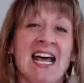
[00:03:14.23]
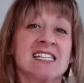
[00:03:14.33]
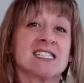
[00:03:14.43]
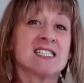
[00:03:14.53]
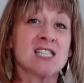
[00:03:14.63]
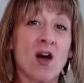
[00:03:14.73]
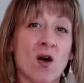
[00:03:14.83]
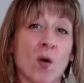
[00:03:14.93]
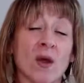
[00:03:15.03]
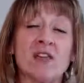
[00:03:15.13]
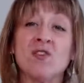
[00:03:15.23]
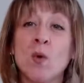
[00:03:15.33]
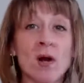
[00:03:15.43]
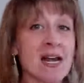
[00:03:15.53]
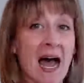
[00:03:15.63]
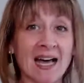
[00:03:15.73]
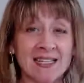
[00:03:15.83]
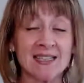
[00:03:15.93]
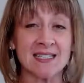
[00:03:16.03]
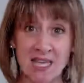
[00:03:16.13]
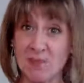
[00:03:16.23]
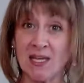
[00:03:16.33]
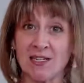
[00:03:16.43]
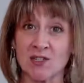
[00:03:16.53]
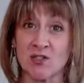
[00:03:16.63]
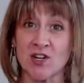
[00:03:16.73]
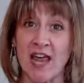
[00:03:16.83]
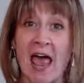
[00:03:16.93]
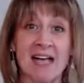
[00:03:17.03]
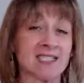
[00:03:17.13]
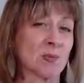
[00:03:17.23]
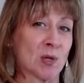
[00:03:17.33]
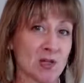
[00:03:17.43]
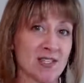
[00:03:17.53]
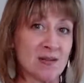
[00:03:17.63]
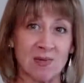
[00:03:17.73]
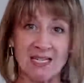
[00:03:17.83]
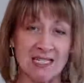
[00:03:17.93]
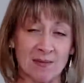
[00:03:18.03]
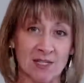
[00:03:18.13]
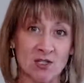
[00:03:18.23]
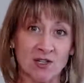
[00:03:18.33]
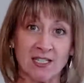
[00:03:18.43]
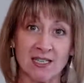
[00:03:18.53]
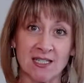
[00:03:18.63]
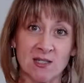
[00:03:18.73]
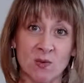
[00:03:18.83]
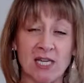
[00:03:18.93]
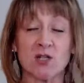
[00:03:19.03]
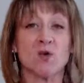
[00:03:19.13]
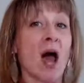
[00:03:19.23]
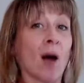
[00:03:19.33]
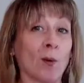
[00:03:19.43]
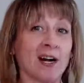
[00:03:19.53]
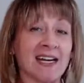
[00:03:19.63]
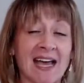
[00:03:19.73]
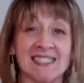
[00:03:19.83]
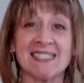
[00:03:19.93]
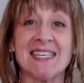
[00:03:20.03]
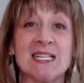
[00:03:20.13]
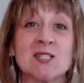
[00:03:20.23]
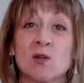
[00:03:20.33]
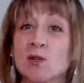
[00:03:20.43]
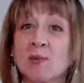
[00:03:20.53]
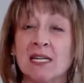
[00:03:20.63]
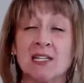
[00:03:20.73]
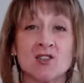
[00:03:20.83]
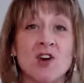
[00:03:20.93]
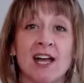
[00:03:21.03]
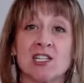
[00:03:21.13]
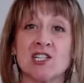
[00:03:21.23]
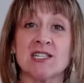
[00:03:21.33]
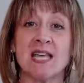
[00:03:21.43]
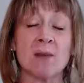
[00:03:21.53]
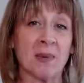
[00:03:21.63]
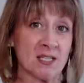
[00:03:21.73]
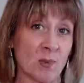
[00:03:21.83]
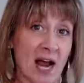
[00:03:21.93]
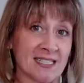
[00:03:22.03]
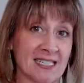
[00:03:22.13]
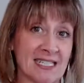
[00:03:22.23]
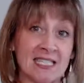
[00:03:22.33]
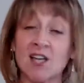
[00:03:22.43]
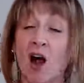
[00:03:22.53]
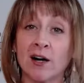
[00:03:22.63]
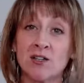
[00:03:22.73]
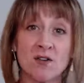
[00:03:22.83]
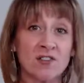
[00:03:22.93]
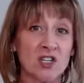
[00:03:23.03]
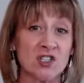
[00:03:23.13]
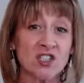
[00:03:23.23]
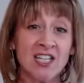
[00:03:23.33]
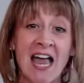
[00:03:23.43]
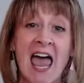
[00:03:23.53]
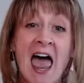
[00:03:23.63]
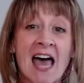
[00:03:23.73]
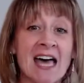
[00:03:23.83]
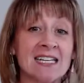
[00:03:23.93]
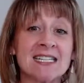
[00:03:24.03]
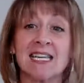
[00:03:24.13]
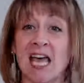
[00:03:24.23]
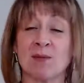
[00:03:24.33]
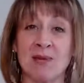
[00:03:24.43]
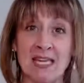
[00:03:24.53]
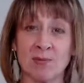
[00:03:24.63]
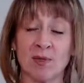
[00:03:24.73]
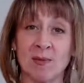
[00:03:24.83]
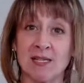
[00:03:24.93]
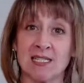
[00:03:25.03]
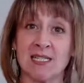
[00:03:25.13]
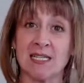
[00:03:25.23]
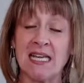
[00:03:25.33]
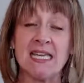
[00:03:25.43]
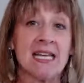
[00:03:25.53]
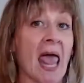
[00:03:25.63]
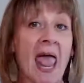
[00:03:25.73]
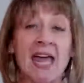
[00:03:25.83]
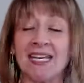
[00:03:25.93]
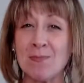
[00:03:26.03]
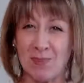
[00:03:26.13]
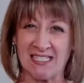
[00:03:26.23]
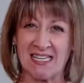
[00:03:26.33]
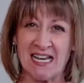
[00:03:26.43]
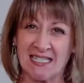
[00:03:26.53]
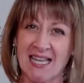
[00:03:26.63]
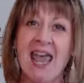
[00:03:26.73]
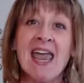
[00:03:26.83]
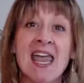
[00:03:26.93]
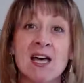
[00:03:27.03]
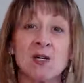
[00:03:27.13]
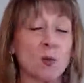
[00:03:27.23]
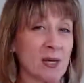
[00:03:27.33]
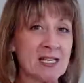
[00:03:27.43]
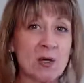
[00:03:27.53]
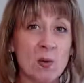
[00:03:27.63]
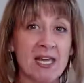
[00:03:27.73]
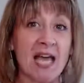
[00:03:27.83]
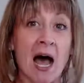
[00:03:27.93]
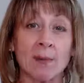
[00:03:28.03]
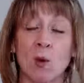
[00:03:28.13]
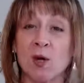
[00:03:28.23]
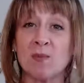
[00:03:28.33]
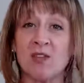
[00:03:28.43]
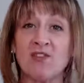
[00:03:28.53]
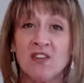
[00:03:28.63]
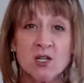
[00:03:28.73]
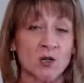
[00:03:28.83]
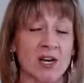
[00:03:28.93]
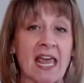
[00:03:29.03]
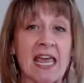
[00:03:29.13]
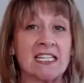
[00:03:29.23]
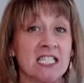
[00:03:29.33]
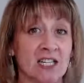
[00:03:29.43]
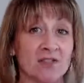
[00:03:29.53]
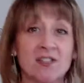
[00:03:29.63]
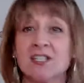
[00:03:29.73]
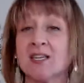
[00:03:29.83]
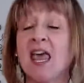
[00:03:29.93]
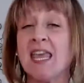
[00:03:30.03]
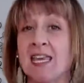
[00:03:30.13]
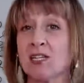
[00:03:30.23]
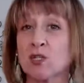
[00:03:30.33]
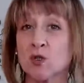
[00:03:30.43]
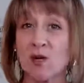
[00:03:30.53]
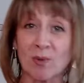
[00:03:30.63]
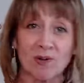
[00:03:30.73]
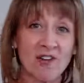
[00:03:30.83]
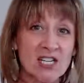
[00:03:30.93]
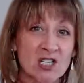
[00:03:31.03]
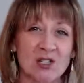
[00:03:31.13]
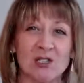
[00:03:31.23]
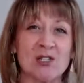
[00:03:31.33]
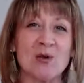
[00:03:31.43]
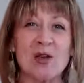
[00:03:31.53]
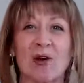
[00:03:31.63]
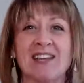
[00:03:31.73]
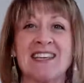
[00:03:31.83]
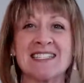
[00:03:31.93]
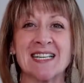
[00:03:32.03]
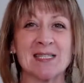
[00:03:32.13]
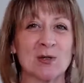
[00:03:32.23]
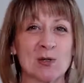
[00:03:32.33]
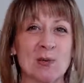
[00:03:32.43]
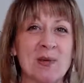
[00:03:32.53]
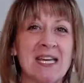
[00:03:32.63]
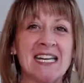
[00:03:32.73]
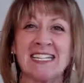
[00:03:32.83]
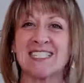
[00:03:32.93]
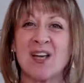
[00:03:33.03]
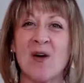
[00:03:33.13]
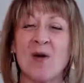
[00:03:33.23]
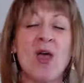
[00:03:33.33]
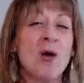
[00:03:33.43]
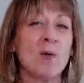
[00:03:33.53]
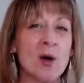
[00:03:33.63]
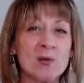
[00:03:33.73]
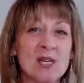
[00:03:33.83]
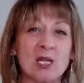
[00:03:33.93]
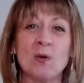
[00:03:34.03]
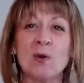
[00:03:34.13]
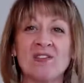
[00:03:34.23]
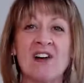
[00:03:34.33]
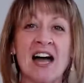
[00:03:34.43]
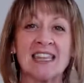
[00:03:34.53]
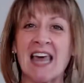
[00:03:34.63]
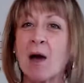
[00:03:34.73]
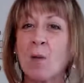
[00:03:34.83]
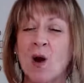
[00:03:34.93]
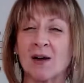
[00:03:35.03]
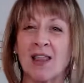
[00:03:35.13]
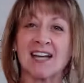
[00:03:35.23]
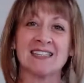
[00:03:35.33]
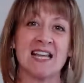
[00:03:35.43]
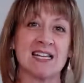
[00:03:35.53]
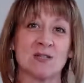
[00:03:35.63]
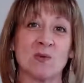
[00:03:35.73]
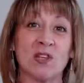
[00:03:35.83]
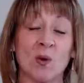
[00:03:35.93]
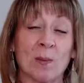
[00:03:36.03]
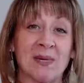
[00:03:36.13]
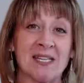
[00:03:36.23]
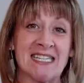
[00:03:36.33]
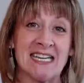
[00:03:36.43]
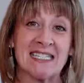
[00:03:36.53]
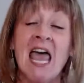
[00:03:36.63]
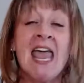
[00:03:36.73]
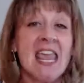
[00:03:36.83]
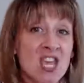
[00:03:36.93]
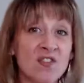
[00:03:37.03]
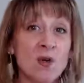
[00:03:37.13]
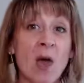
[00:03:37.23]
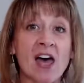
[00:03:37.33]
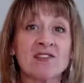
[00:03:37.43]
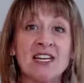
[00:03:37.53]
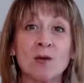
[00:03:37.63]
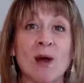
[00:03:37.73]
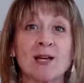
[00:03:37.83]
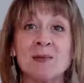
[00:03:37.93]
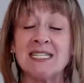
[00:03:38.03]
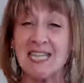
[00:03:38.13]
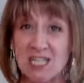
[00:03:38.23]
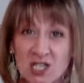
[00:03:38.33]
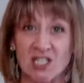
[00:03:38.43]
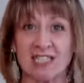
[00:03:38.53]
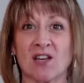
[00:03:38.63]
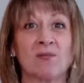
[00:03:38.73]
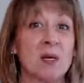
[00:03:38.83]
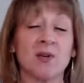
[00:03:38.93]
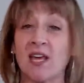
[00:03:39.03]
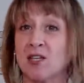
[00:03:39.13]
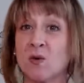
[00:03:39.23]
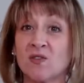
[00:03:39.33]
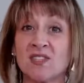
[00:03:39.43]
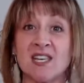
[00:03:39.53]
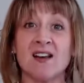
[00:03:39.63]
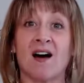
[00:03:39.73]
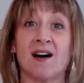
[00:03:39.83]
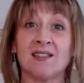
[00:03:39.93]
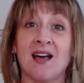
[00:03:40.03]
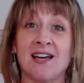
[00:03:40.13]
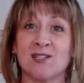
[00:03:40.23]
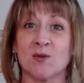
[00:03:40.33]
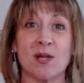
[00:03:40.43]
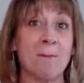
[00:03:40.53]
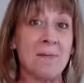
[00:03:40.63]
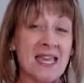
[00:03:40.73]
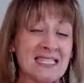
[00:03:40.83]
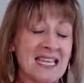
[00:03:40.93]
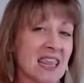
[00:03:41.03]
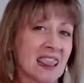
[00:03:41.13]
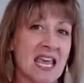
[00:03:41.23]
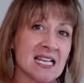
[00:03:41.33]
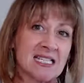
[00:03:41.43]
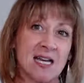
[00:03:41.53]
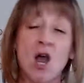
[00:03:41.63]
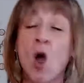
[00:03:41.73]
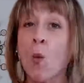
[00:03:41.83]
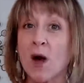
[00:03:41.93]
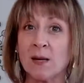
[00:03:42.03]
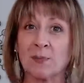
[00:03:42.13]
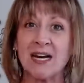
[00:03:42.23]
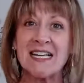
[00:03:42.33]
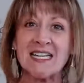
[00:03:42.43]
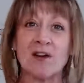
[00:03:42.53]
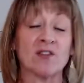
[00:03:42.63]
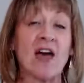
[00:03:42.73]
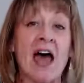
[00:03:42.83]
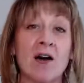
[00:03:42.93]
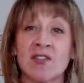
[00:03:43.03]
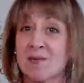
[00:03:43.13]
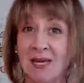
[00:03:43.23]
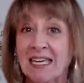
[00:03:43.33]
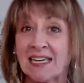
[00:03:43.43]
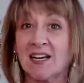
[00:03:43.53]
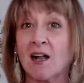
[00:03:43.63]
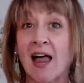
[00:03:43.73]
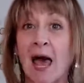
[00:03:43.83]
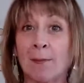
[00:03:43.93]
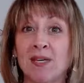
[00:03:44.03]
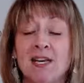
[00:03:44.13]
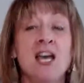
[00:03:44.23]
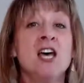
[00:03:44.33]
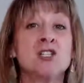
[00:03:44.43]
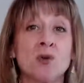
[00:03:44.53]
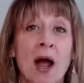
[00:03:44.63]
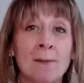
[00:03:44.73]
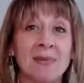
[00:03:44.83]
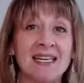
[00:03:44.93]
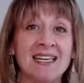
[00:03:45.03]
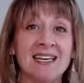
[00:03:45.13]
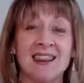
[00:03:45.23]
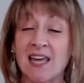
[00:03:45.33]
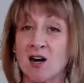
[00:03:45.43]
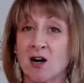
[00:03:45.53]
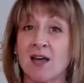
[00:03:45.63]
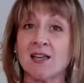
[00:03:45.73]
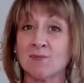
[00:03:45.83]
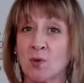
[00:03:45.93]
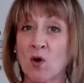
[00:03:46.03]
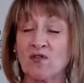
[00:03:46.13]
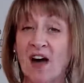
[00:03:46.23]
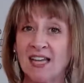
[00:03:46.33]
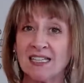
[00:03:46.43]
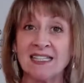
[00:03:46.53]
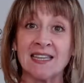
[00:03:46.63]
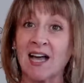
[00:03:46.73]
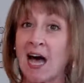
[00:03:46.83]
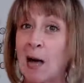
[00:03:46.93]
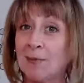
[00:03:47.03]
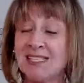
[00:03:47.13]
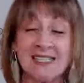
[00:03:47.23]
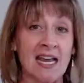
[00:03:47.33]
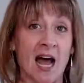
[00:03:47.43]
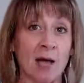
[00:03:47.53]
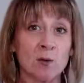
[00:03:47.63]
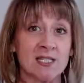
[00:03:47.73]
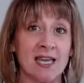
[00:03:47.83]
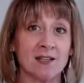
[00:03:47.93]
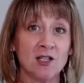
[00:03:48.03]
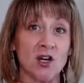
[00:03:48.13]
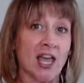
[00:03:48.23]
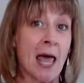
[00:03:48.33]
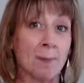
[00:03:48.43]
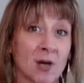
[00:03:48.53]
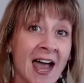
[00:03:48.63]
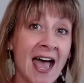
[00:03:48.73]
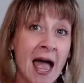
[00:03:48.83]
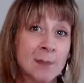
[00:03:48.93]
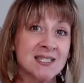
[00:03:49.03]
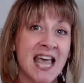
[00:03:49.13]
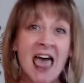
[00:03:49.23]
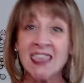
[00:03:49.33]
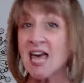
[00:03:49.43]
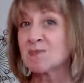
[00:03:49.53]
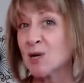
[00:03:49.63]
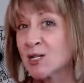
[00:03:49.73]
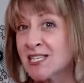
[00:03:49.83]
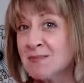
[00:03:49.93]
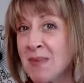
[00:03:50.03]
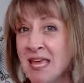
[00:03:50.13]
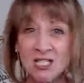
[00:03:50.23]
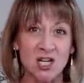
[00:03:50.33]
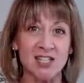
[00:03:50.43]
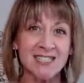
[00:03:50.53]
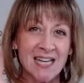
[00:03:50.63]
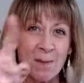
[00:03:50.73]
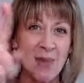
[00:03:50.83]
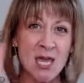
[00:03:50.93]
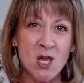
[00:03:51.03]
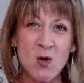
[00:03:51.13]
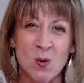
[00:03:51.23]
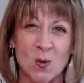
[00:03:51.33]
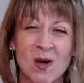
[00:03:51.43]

So, if you are not in the same industry as the person being demonstrated this week, do not worry, as these social media strategies and best practices are universal and can be implemented in any business. And week to week, I'm going to be featuring a different industry professional doing great things on social media. So, one week you will find that one that aligns with your business. If you have any recommendations of people that you have seen online doing amazing things and want a breakdown of how they're making it all happen, drop me their profile in the comments and I will take a look, and perhaps that person may just be you.